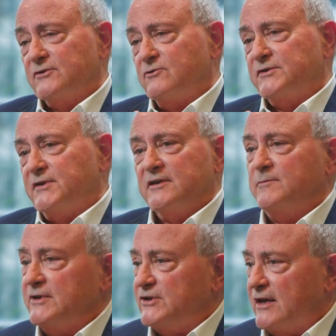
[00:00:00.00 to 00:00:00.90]
And of course, the other
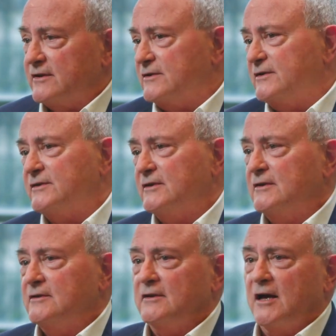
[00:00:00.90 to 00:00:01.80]
big challenge is
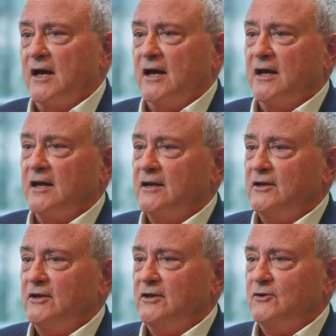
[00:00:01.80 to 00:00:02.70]

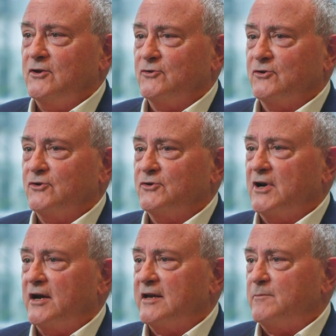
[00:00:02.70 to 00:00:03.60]
you're
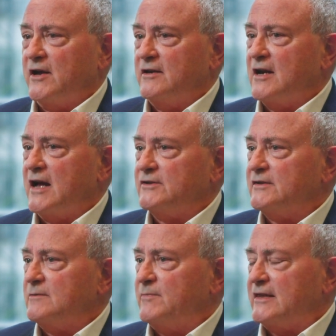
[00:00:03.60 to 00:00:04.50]
talking about not
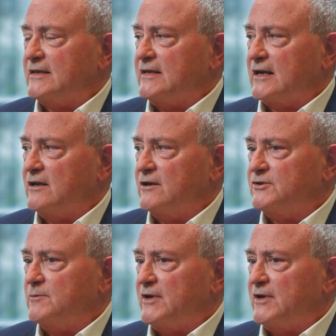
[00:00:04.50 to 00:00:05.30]
just about the technology,